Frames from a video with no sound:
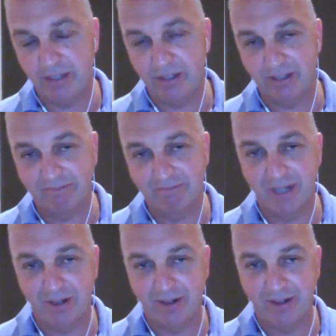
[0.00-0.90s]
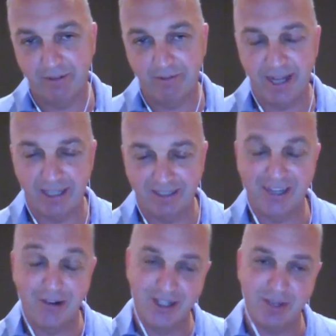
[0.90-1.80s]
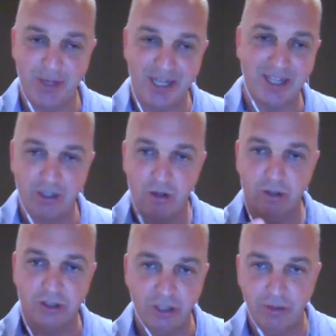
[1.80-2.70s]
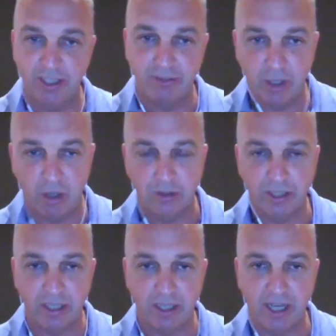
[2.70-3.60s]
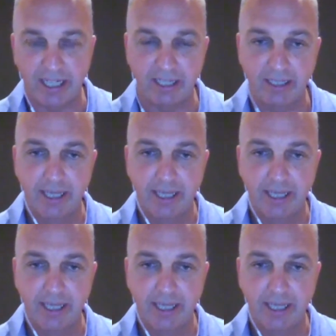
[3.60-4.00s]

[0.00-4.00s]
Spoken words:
on serendipity and the continuity of gold and the like.